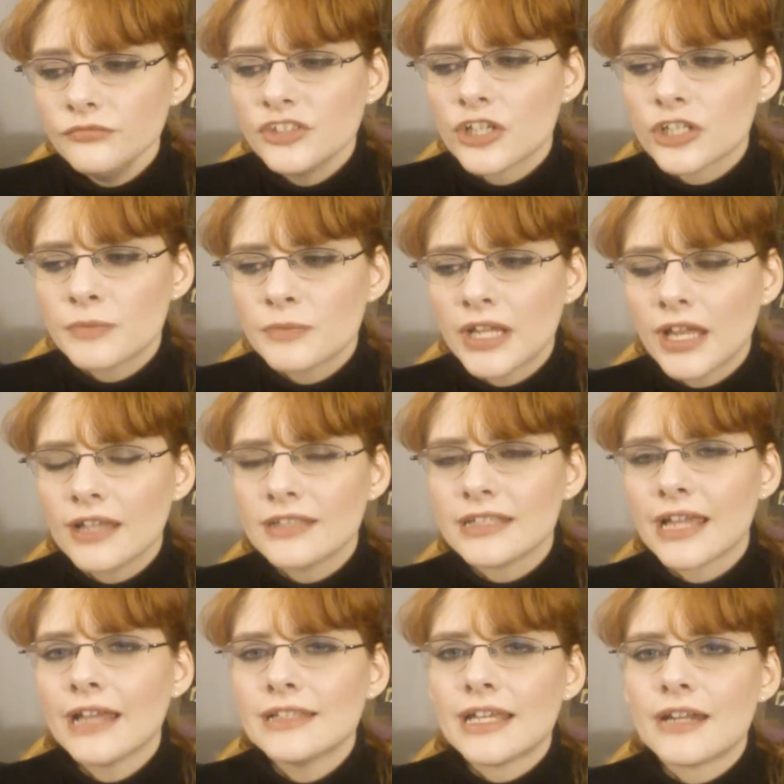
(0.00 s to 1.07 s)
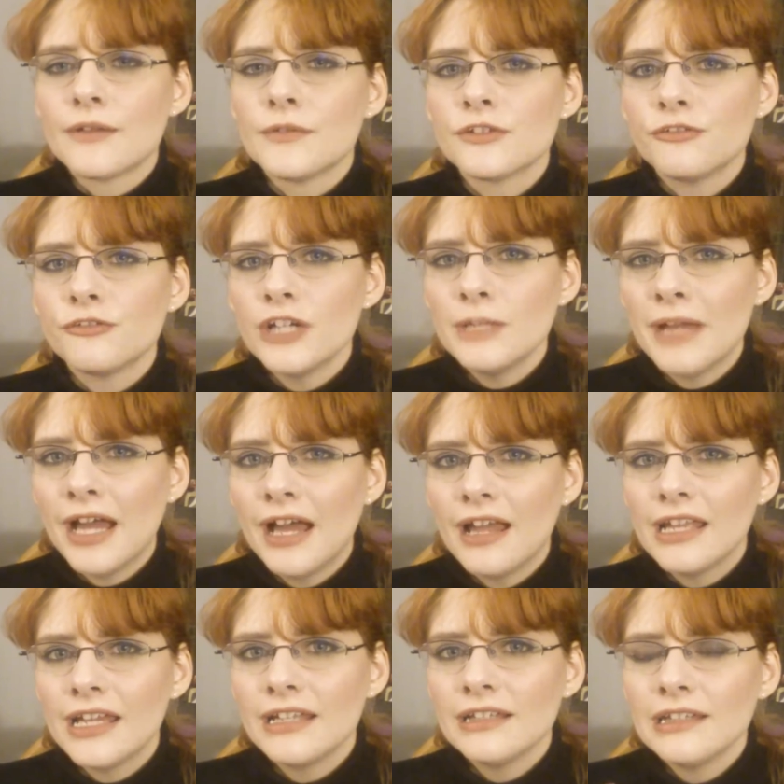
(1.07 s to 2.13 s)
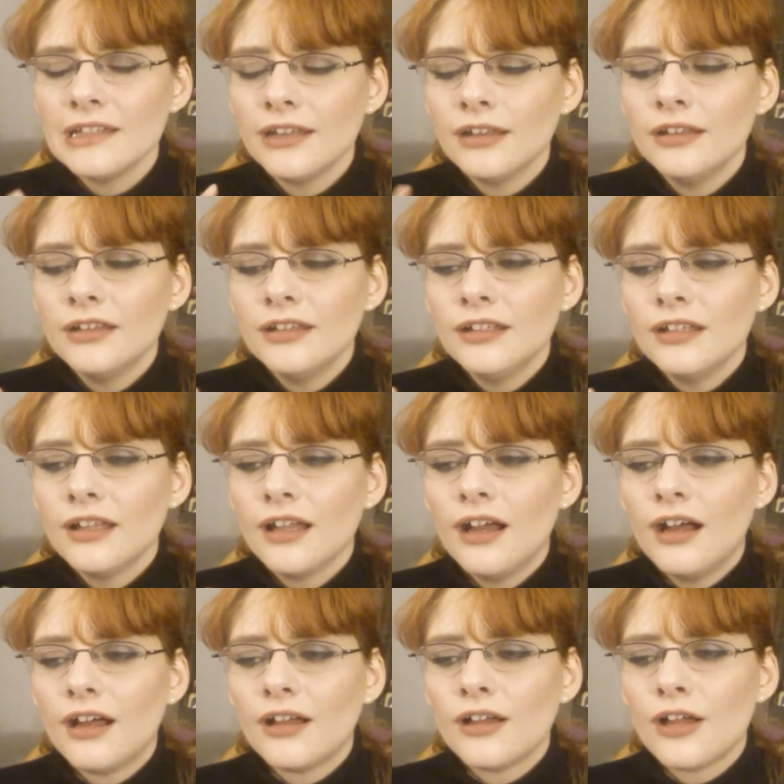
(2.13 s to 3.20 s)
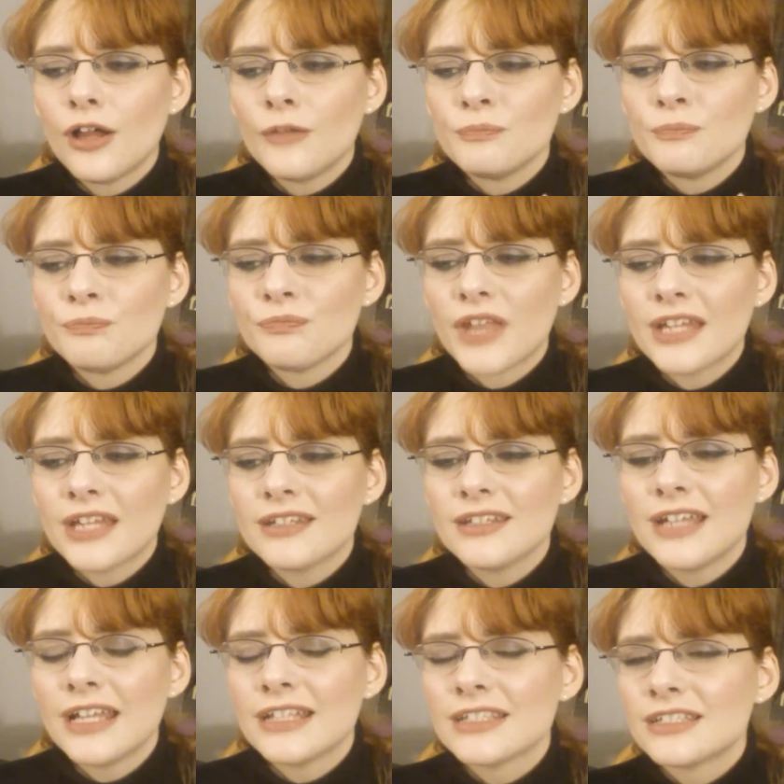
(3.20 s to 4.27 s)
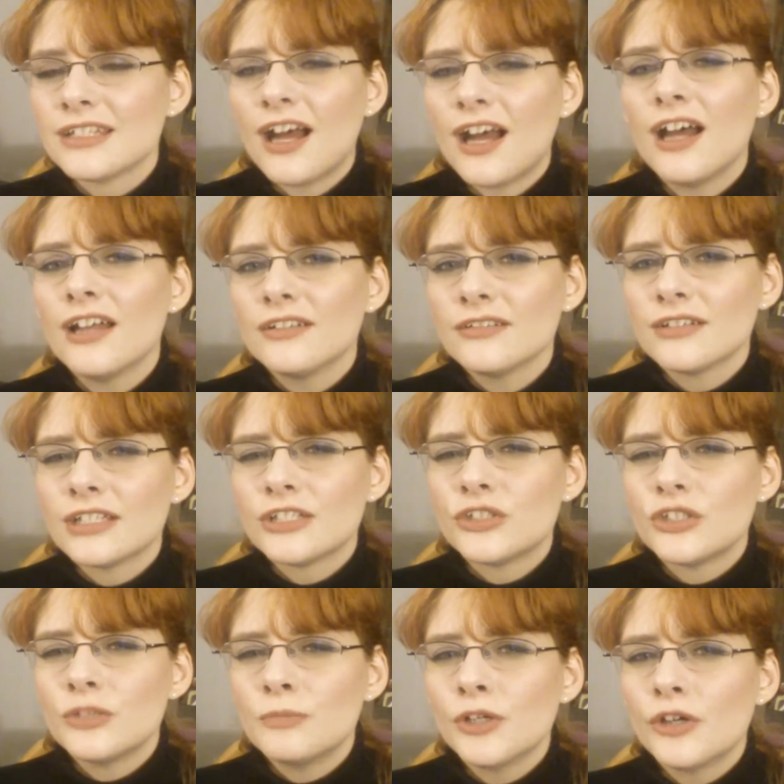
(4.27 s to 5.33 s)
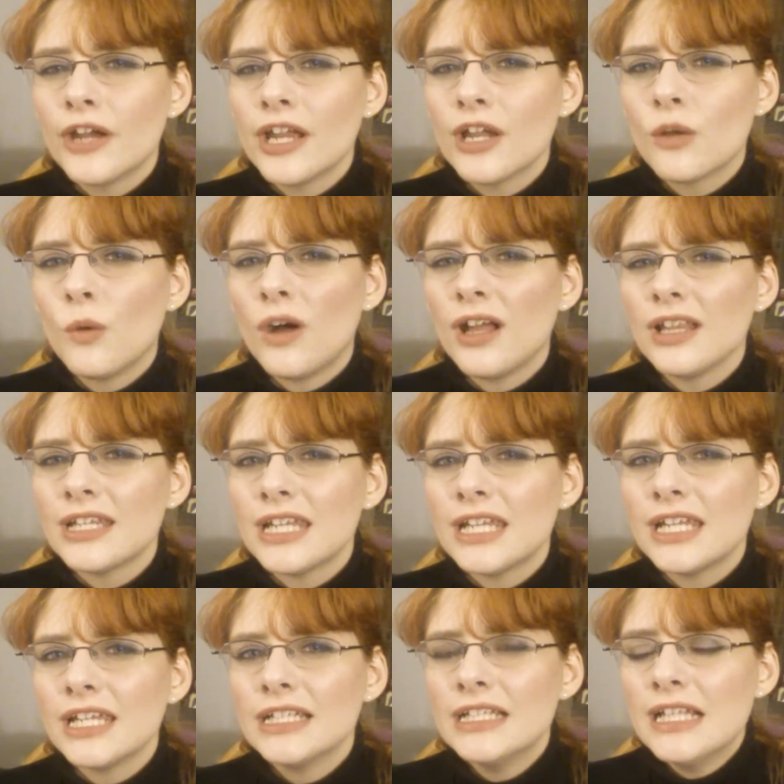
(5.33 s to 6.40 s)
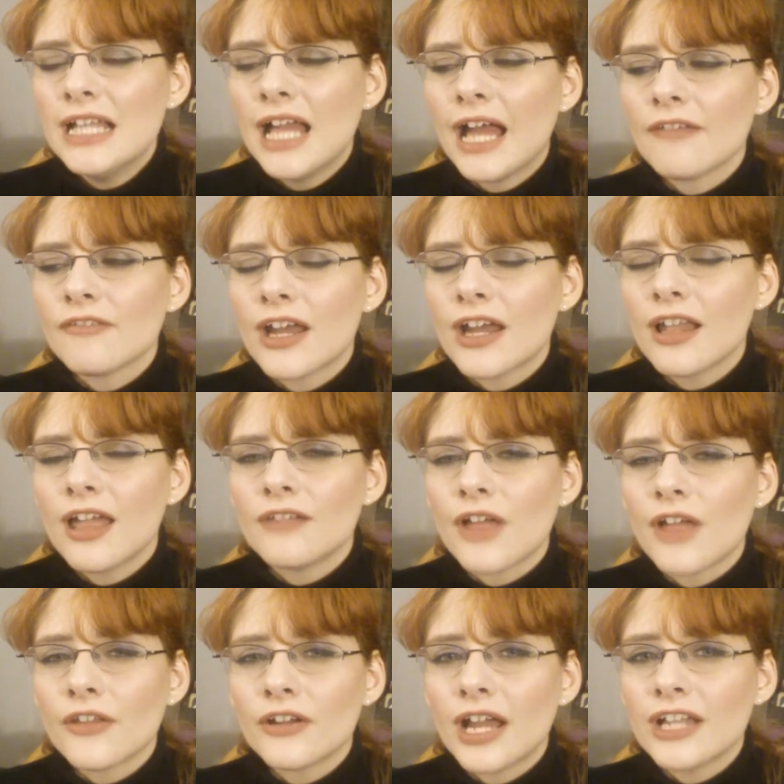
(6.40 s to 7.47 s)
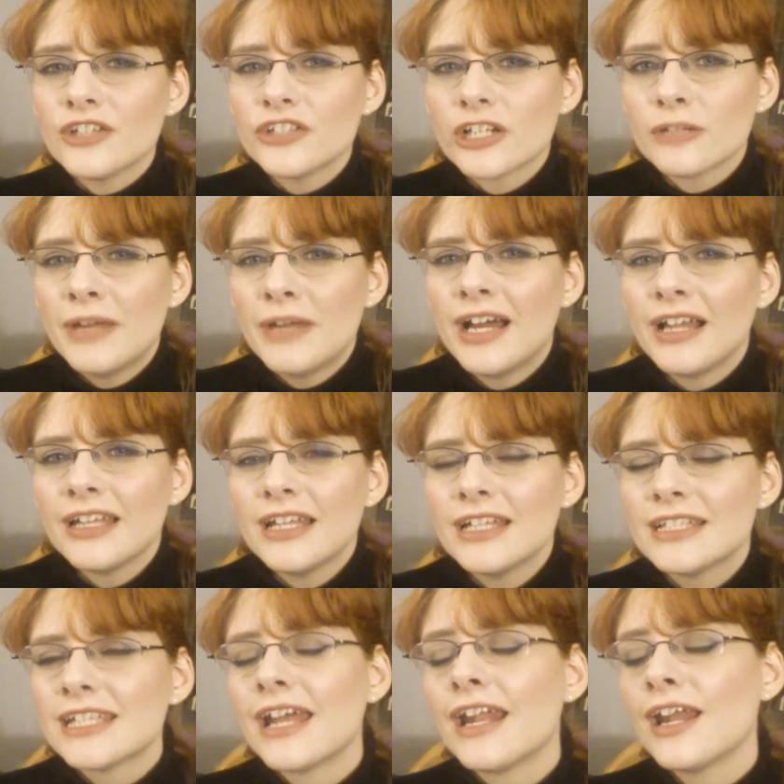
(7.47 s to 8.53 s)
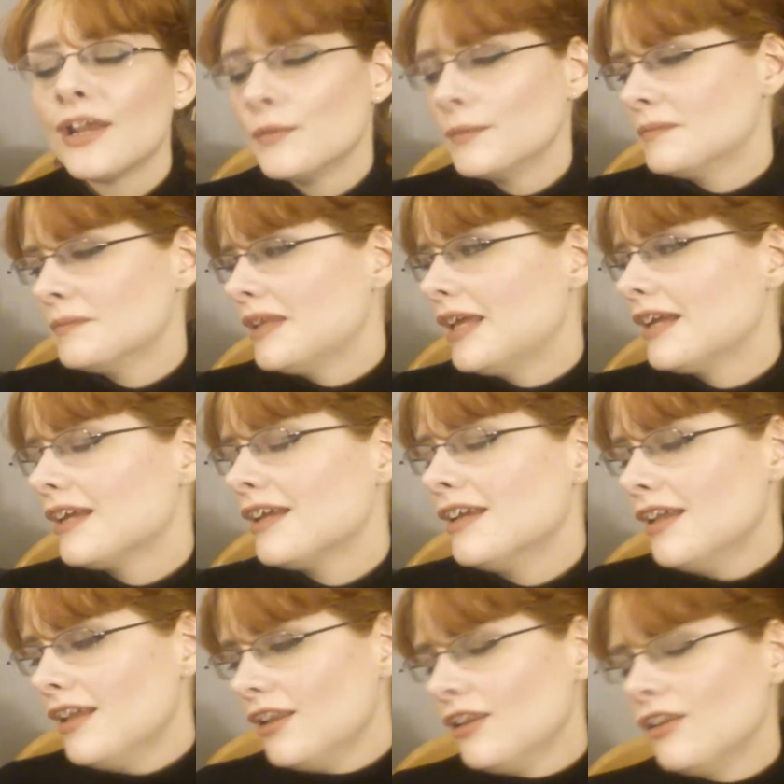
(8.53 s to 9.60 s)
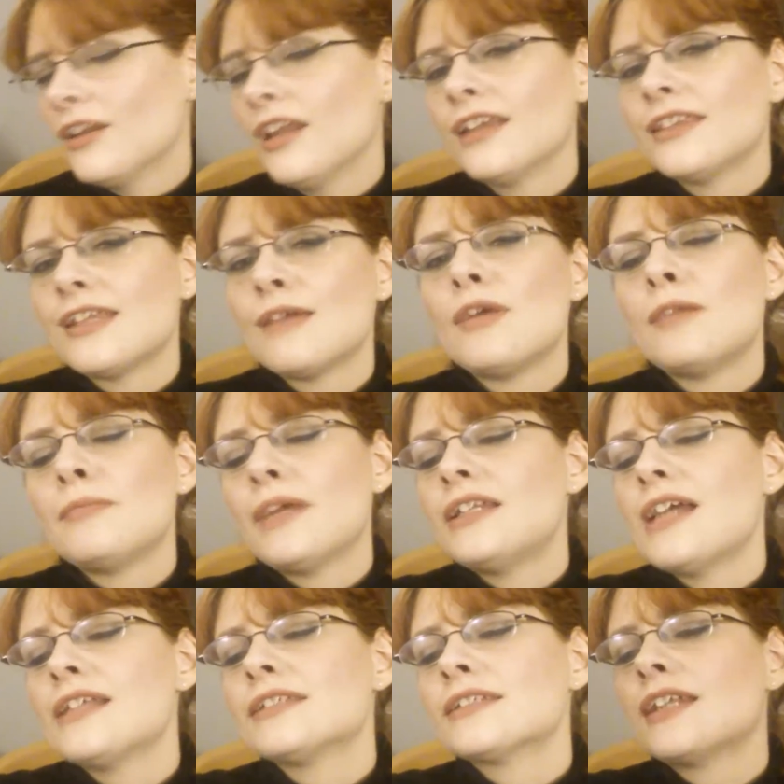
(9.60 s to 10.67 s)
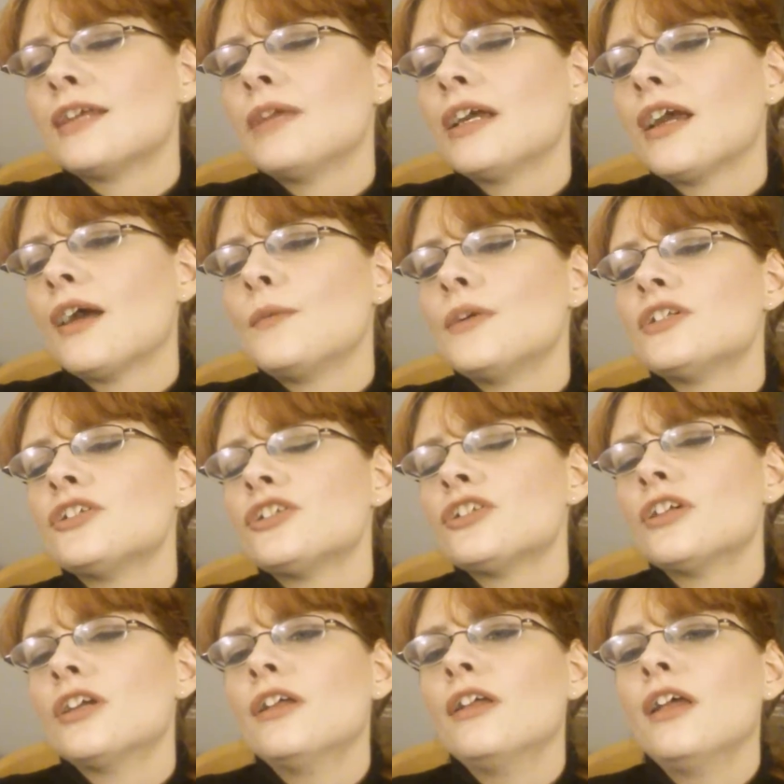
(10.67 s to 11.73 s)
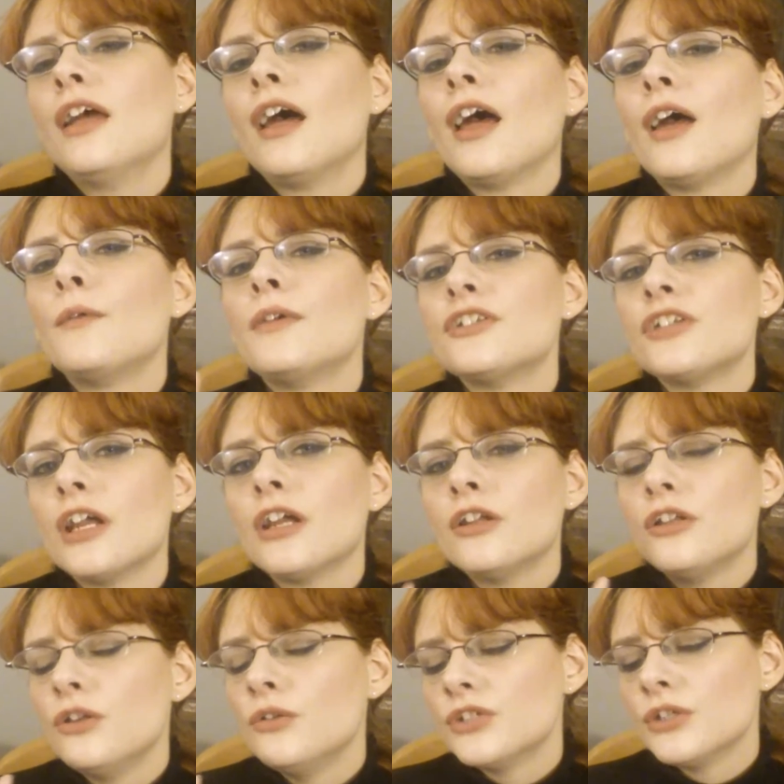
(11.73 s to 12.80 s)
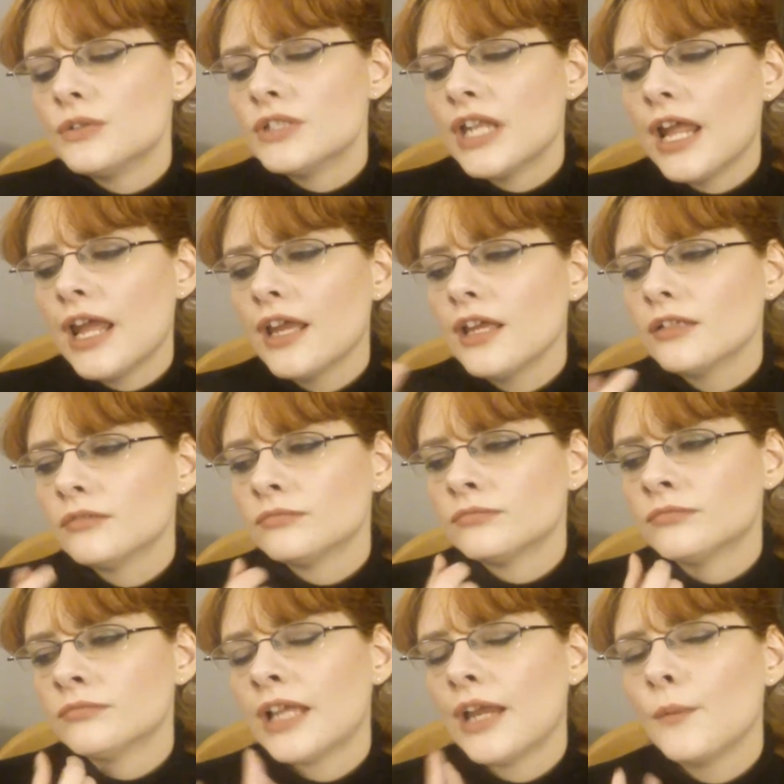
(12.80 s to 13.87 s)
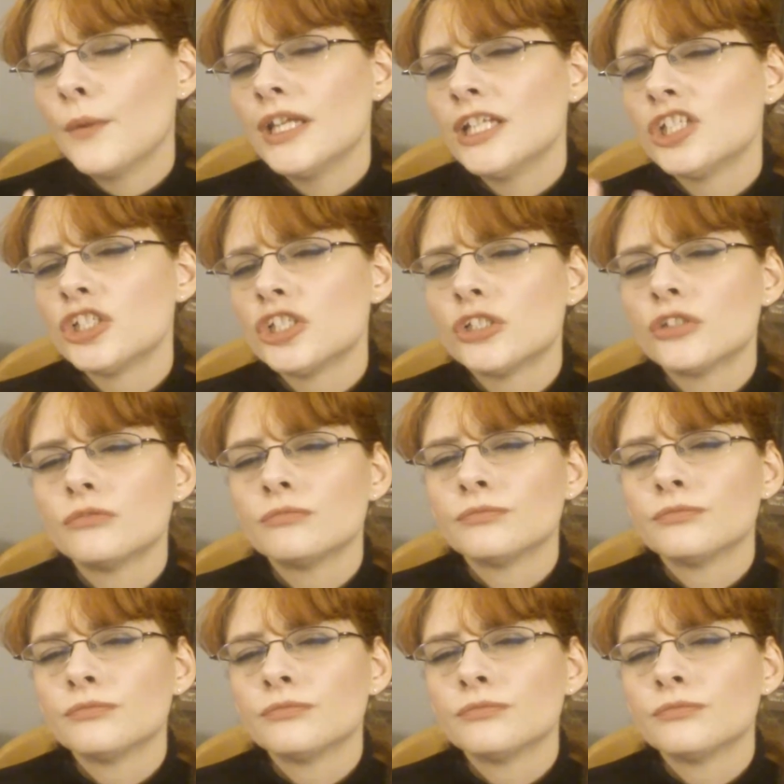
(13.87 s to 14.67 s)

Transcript: Just because, like I said, it was a free palette. It's not super great quality. I've got a lot of other eyeshadow palettes that I'm like looking at them on my desk, and I'm like, I wish I could use you today. I wish.